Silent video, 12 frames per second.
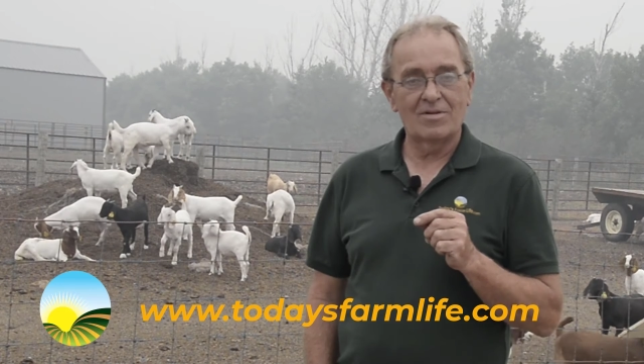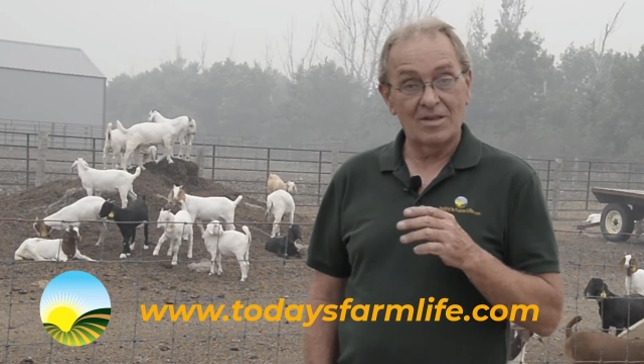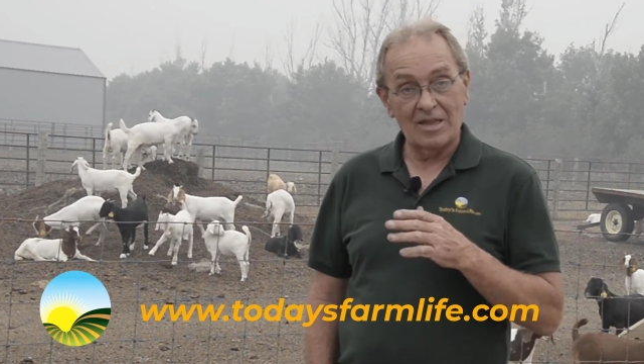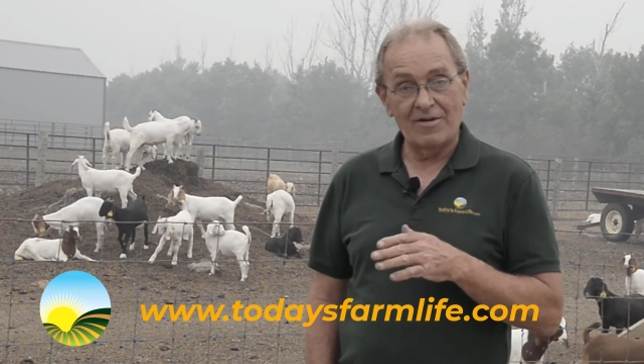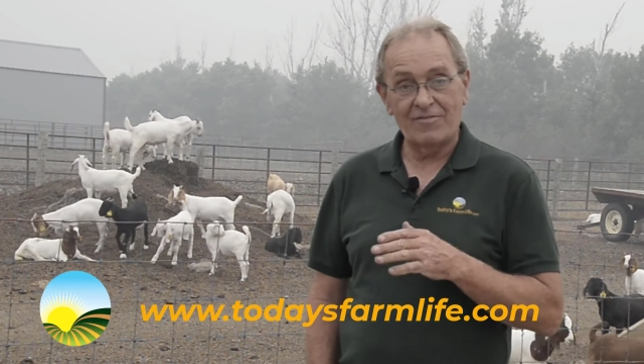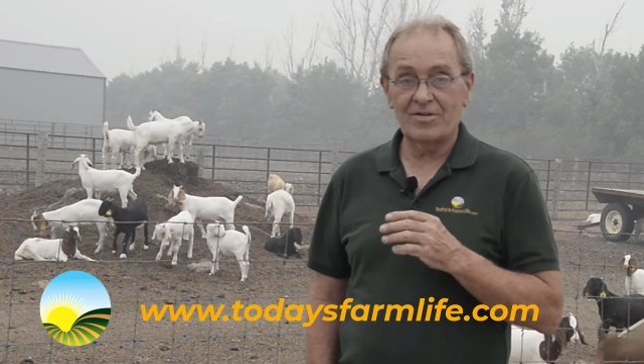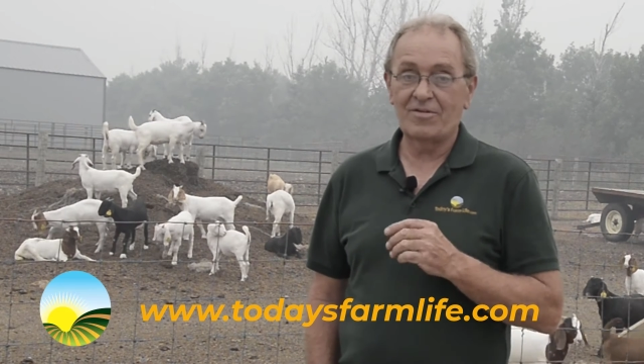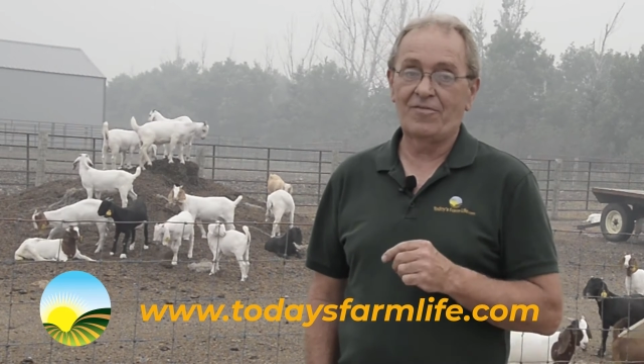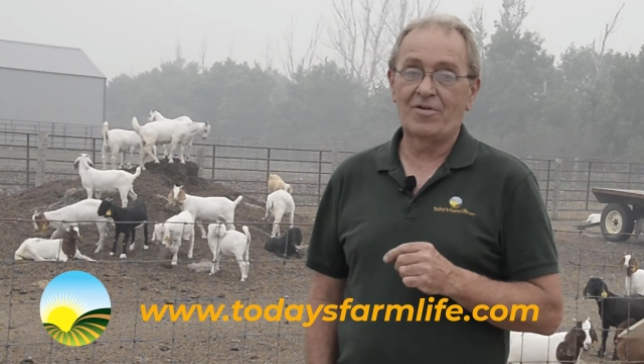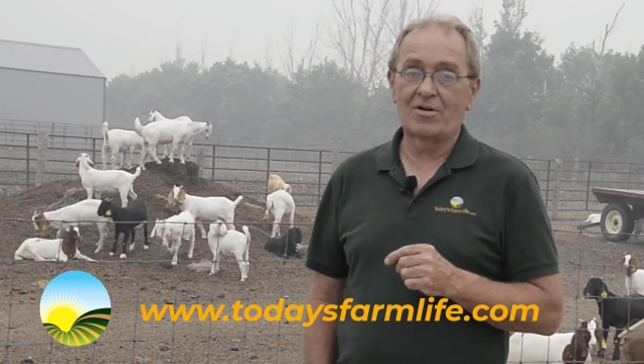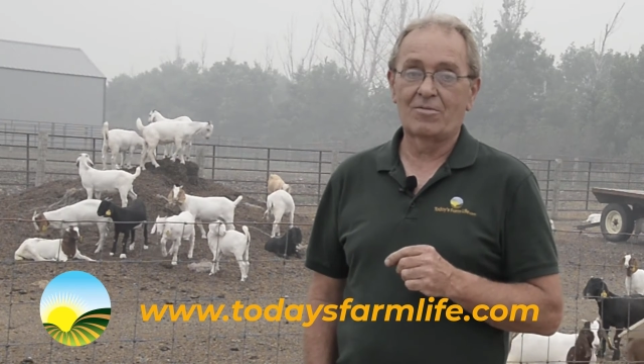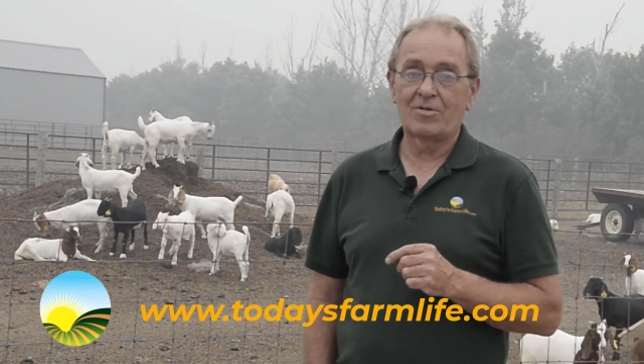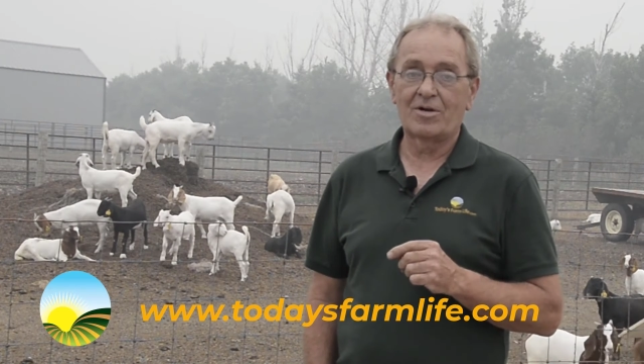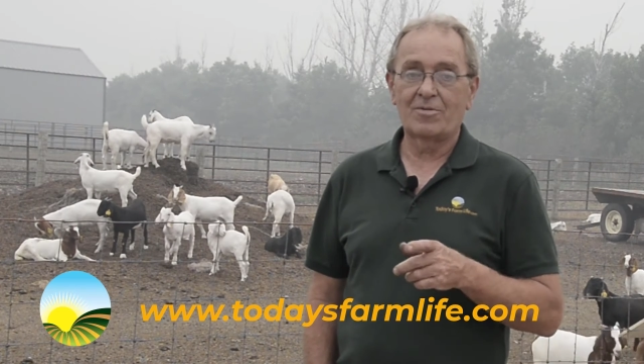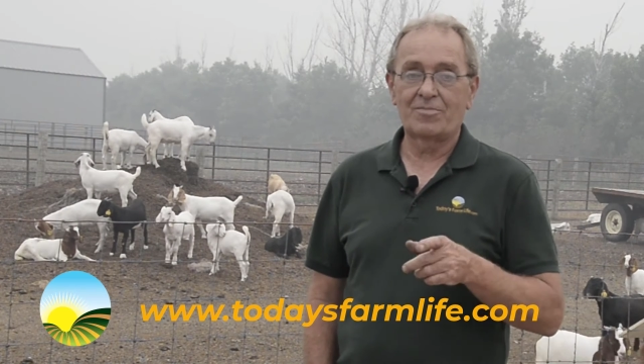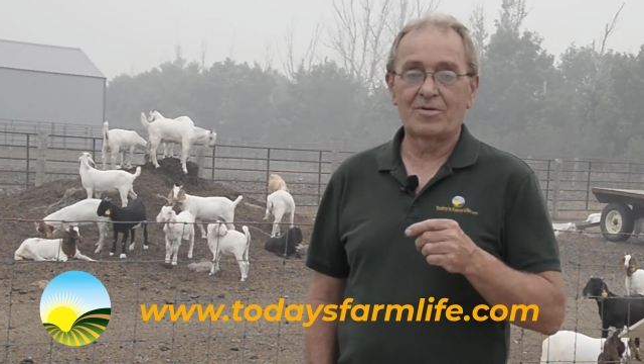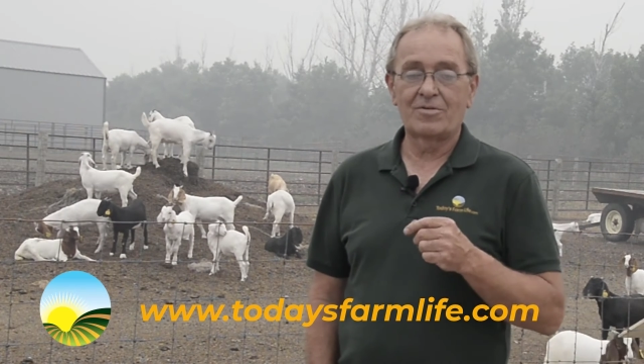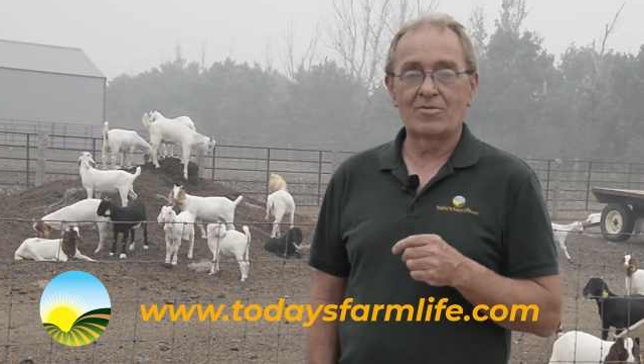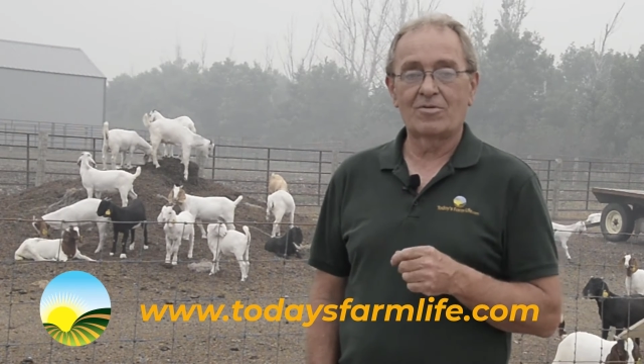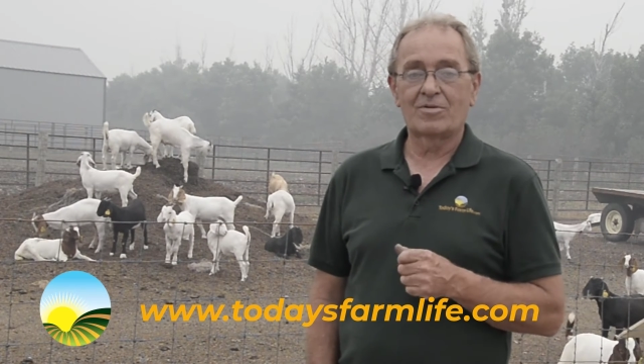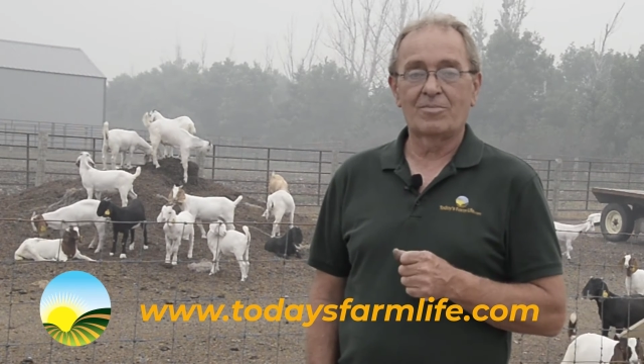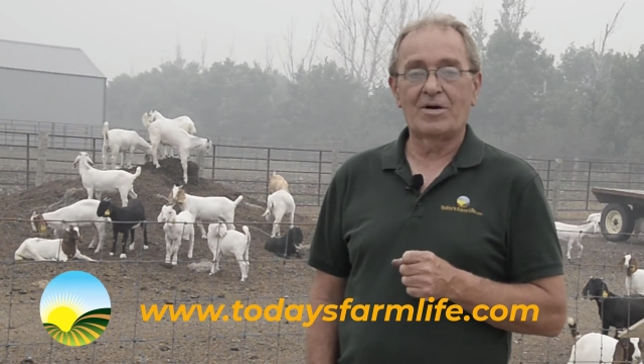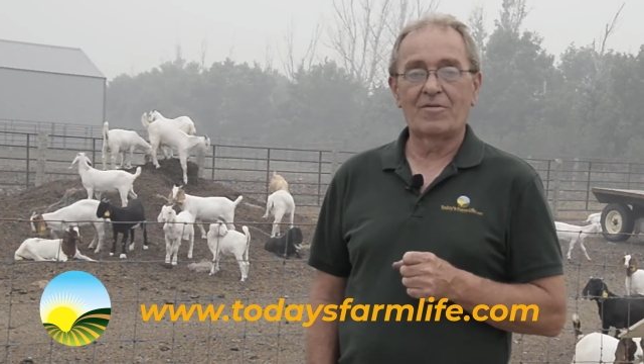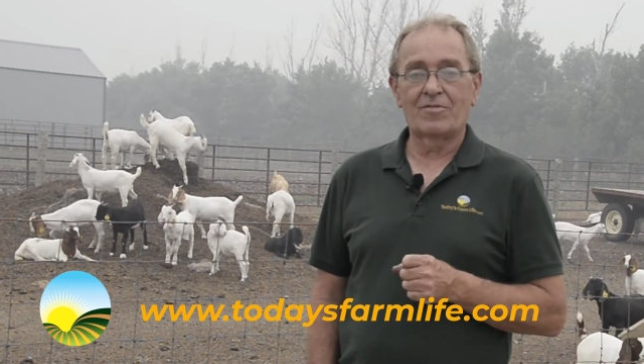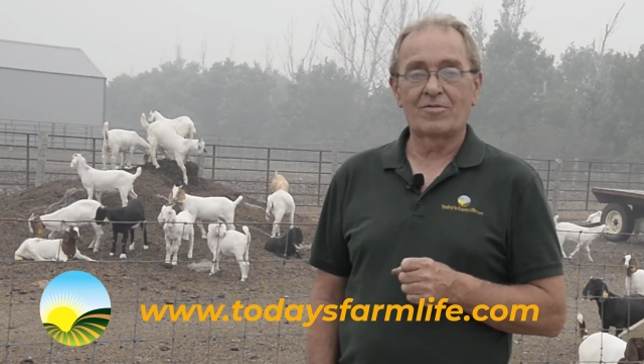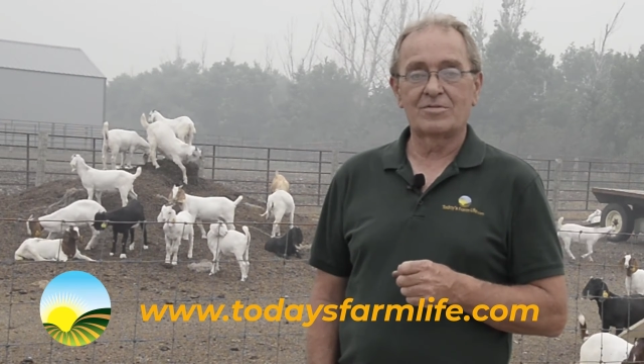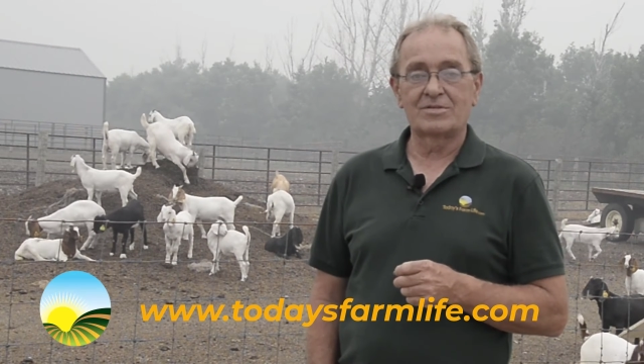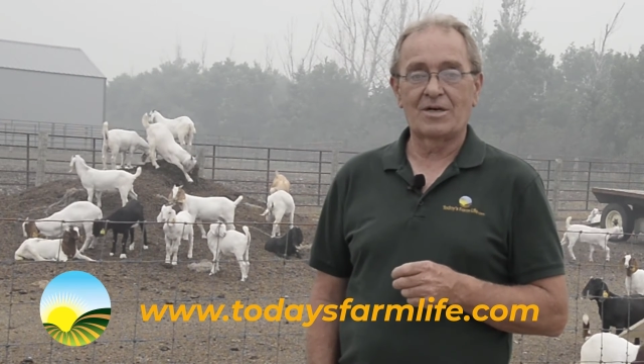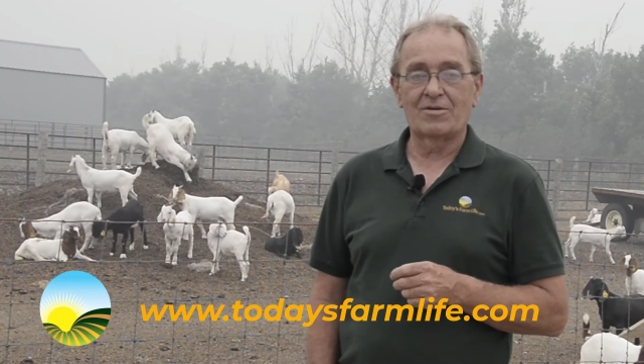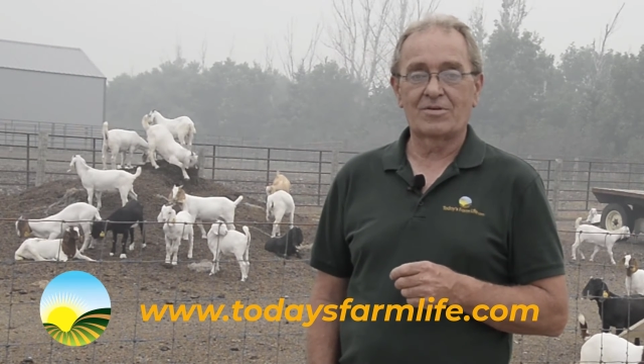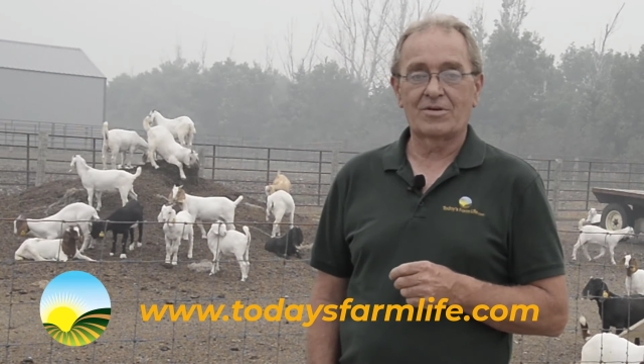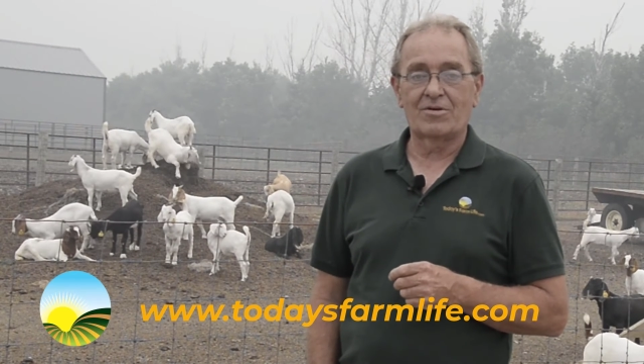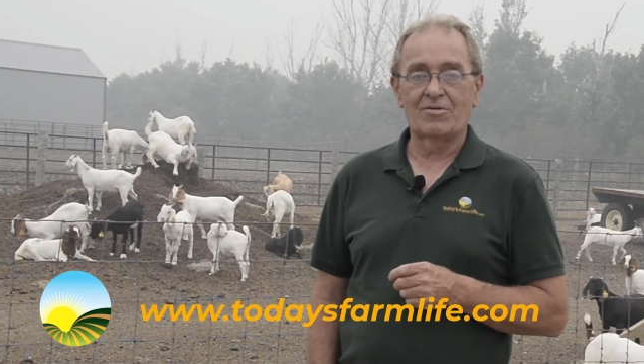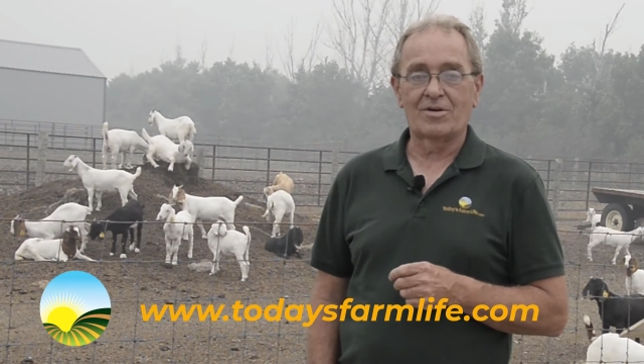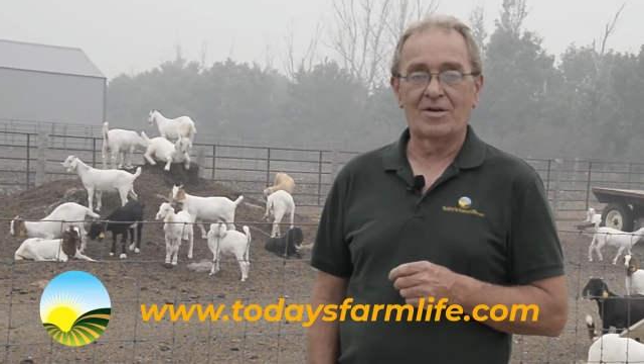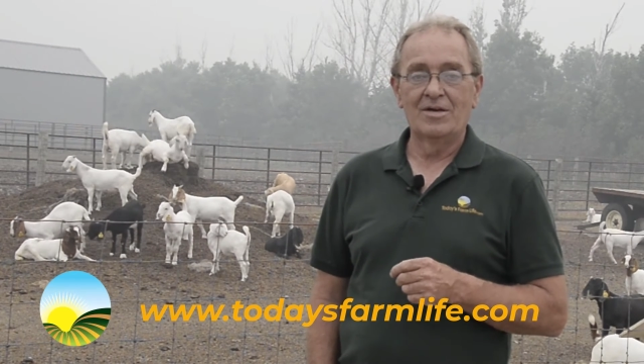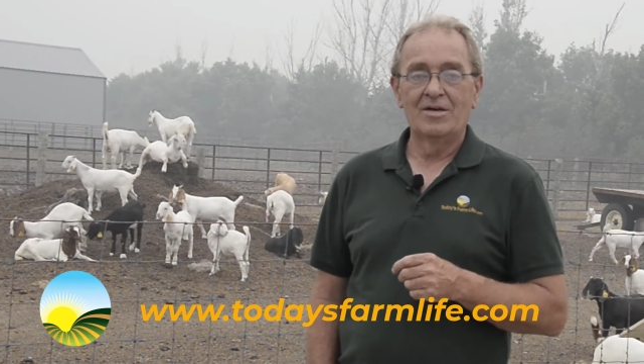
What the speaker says: life on the farm right up here north of Mount Vernon, South Dakota.